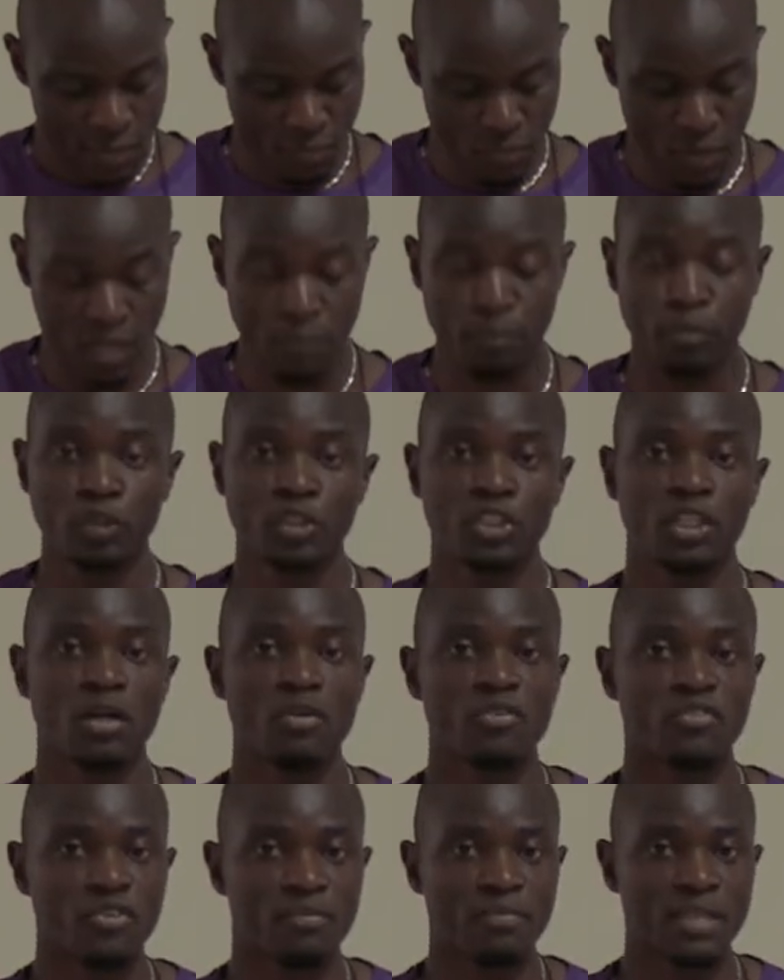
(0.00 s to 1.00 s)
is being pushed
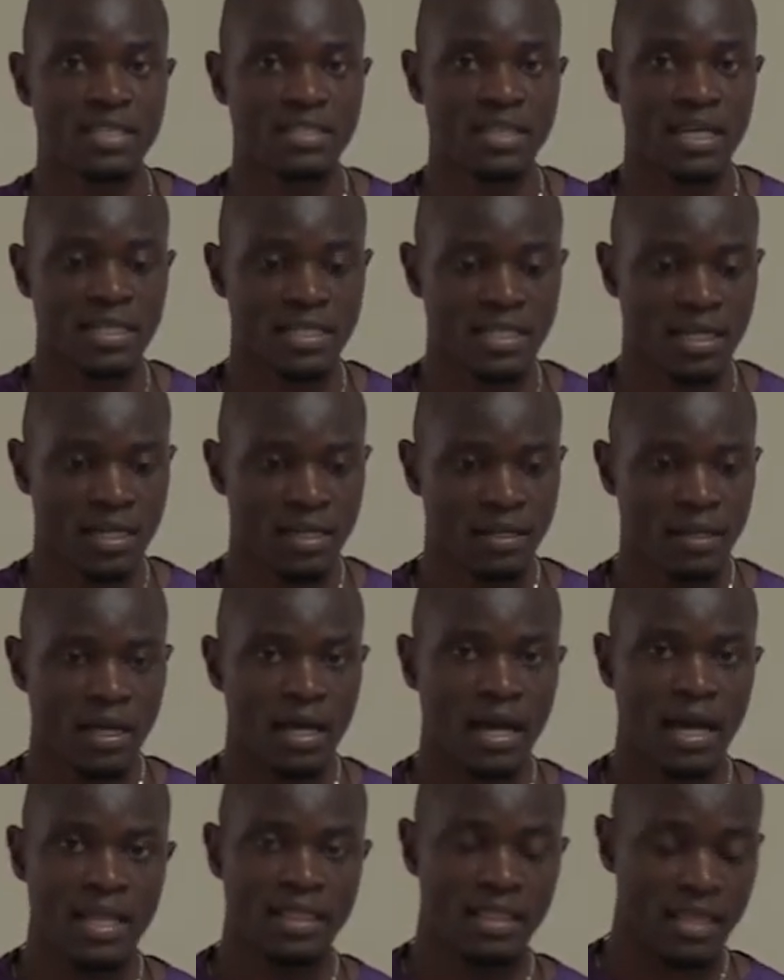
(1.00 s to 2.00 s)
down from the center,
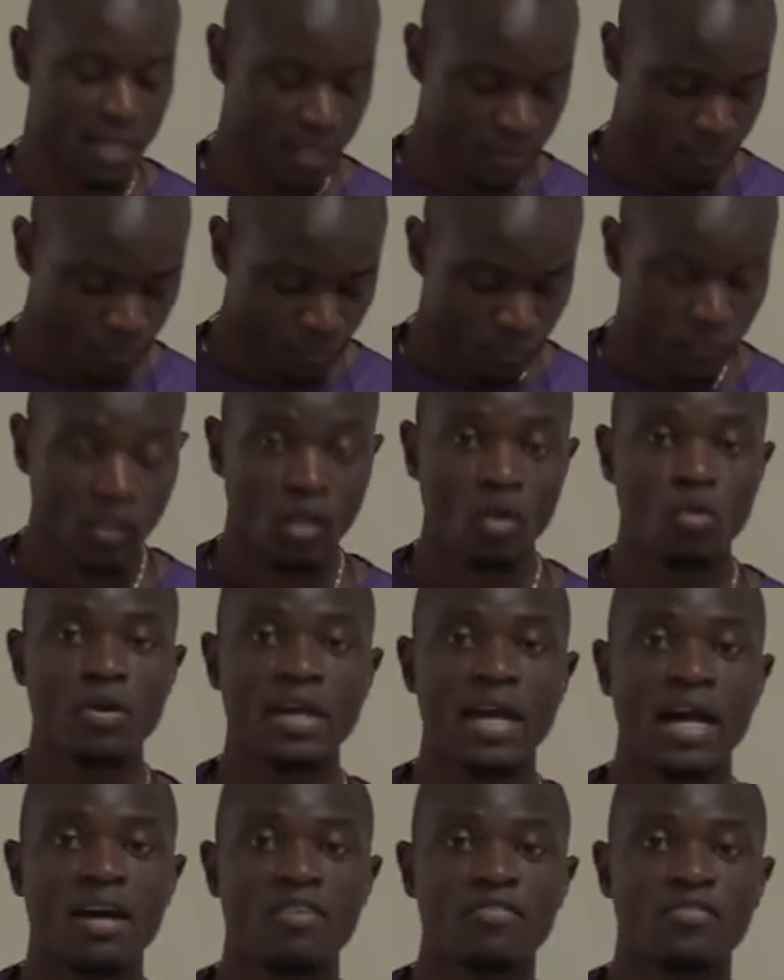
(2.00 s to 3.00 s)
and then
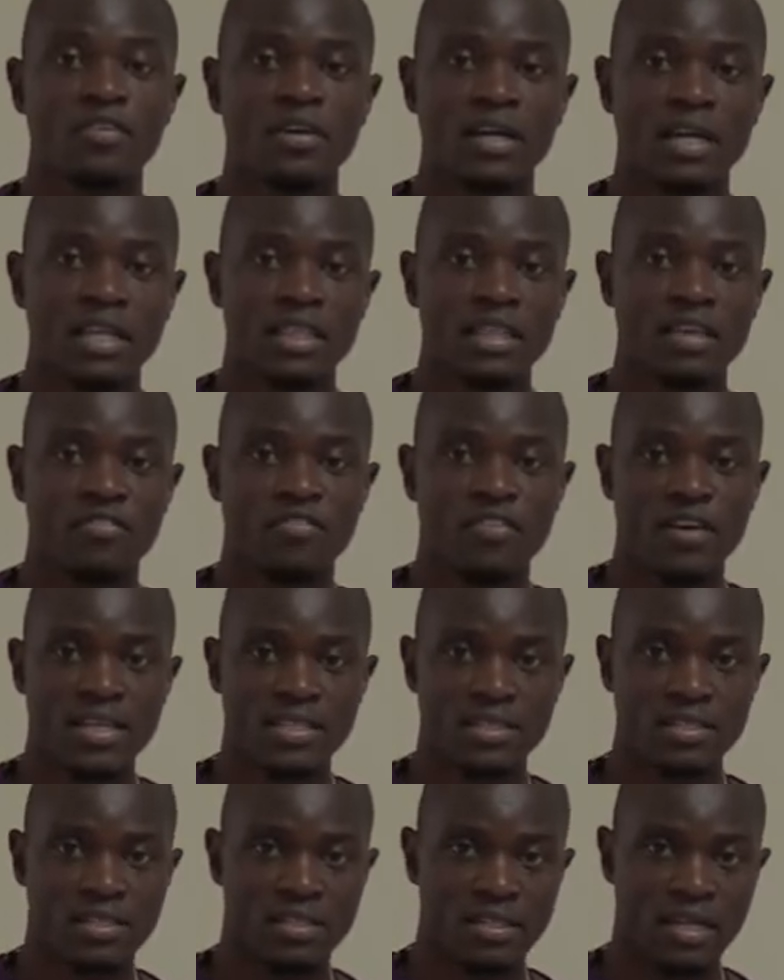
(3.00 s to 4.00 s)
we have the
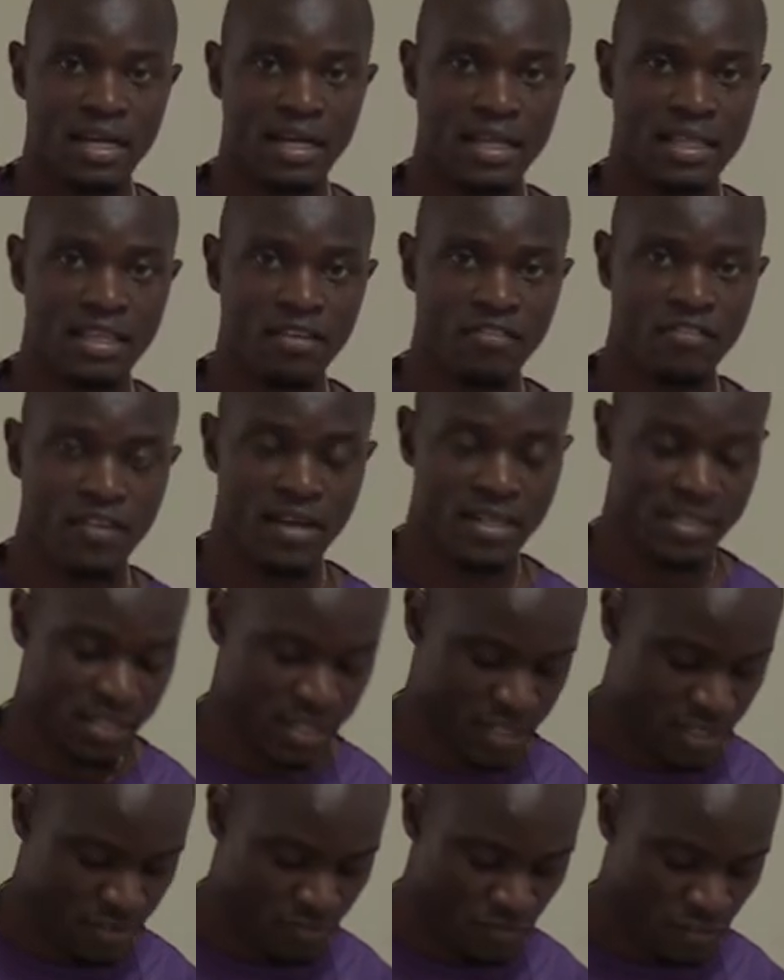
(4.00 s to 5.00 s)
first
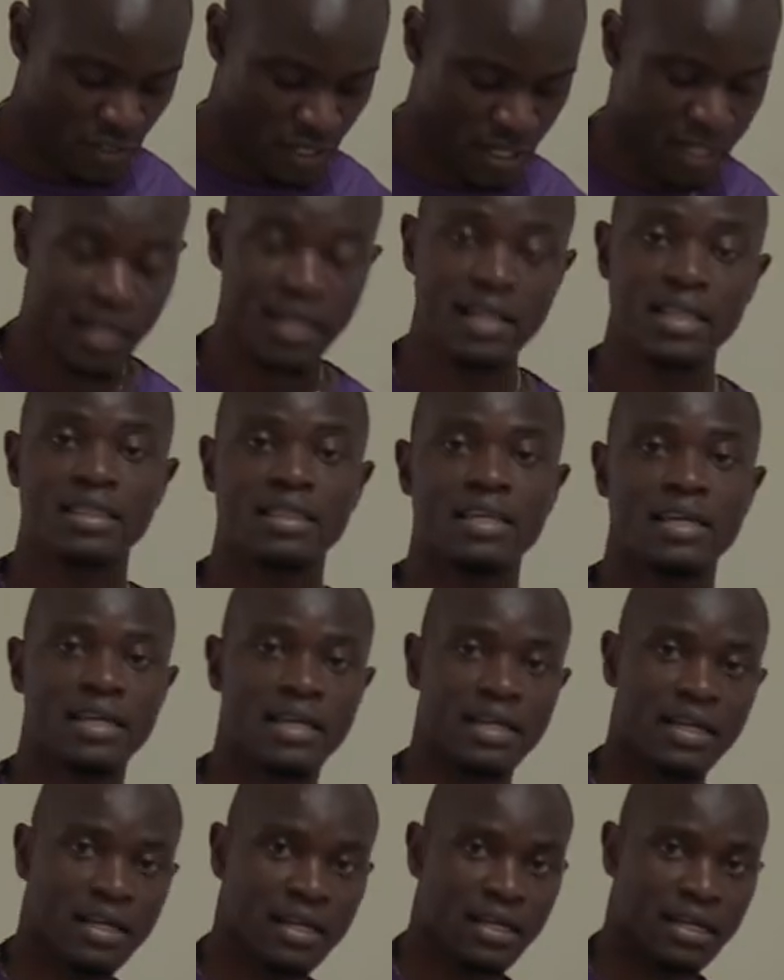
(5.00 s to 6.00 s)
finger,
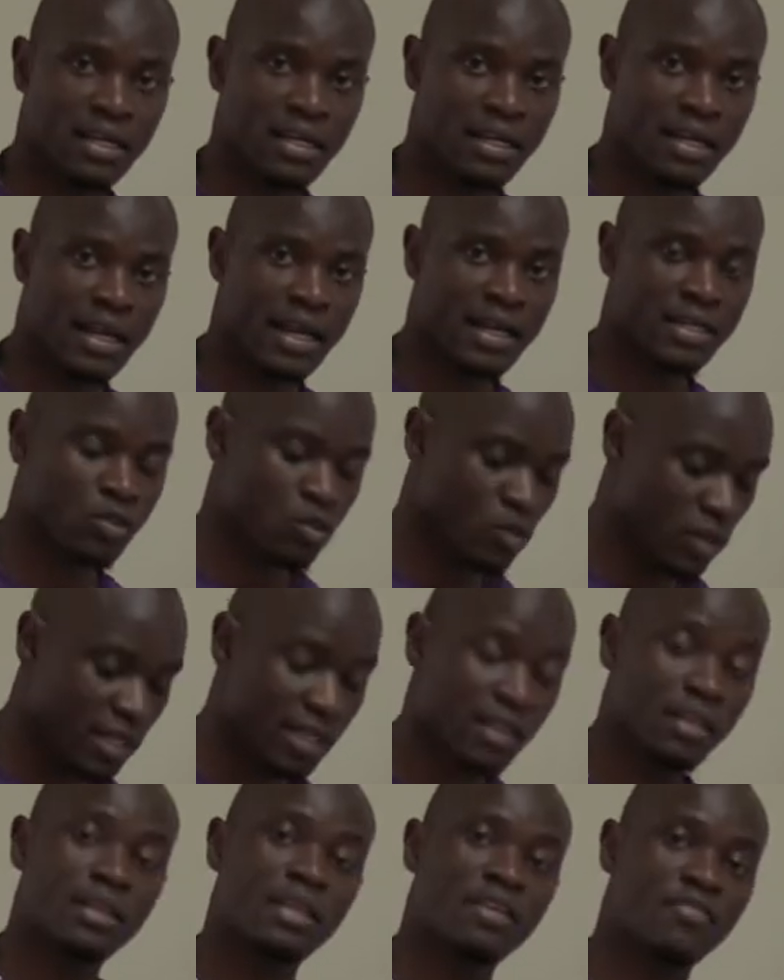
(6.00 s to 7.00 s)
the
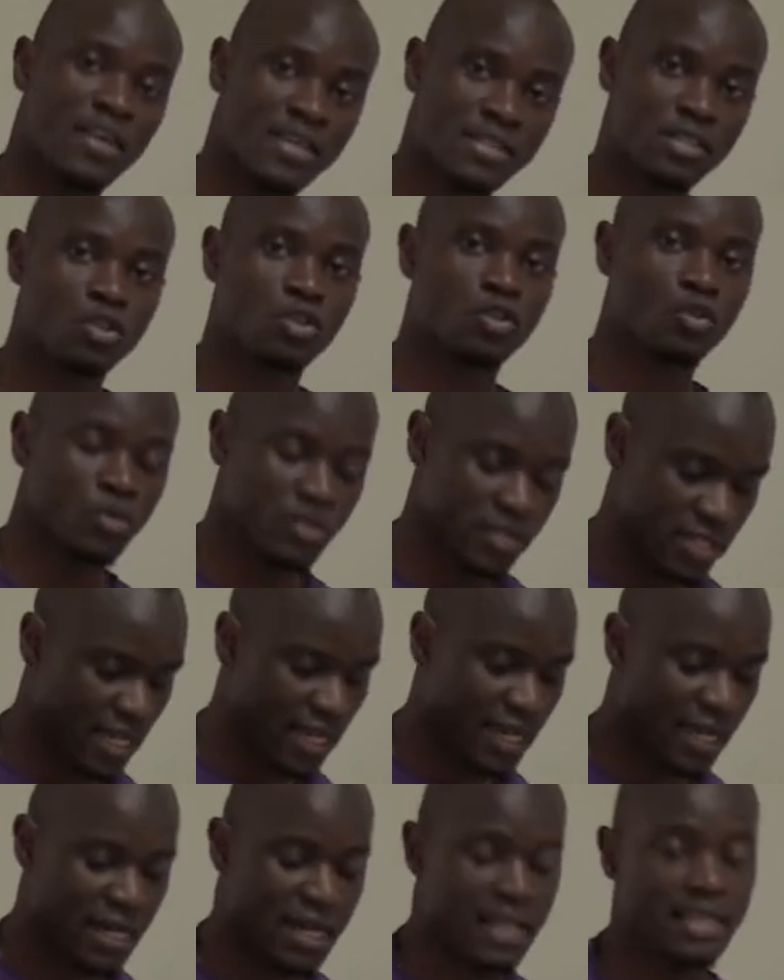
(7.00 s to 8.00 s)
first toe,
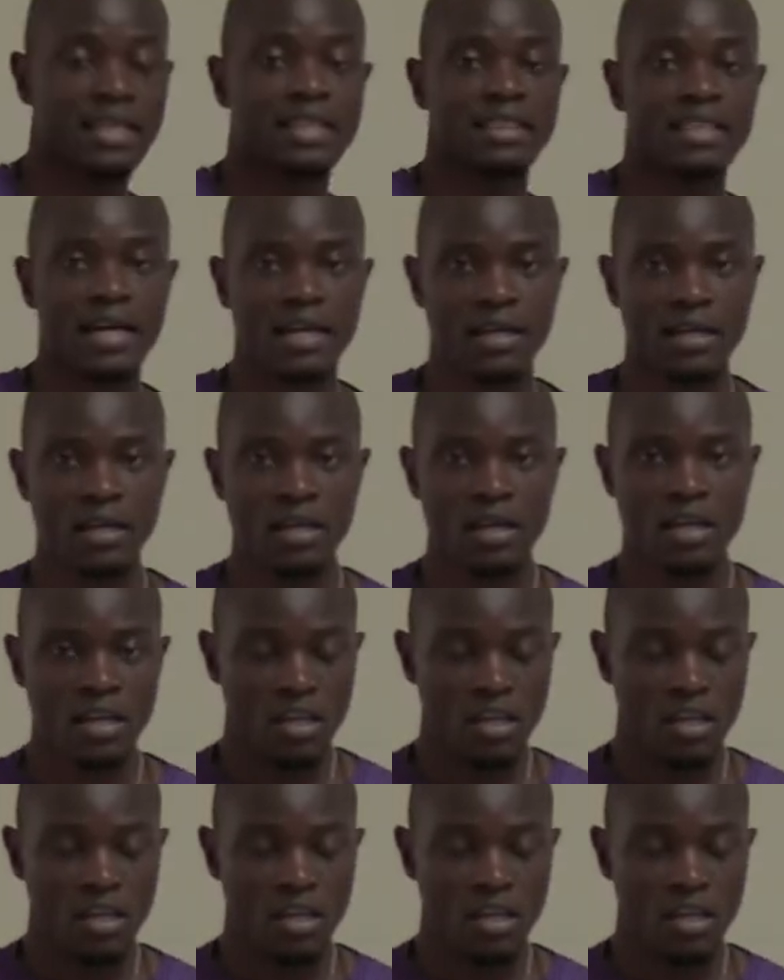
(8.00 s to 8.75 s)
second, and the third.